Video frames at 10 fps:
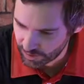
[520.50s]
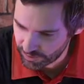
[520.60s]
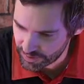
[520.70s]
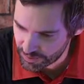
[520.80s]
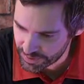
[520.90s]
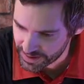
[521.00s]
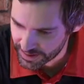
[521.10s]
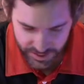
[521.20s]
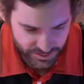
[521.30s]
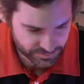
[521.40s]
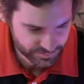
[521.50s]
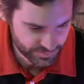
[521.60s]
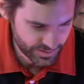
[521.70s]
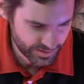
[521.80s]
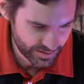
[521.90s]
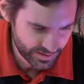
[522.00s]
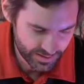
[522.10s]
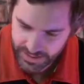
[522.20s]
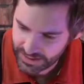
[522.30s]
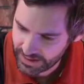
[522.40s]
of the piano.
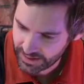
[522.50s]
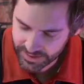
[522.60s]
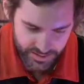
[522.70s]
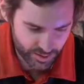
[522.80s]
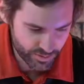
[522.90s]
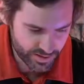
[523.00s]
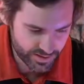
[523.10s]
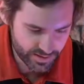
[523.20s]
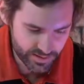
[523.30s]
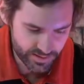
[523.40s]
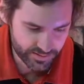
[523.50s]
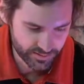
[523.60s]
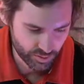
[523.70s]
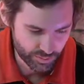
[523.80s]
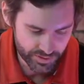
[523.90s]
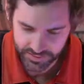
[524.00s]
I think we need these little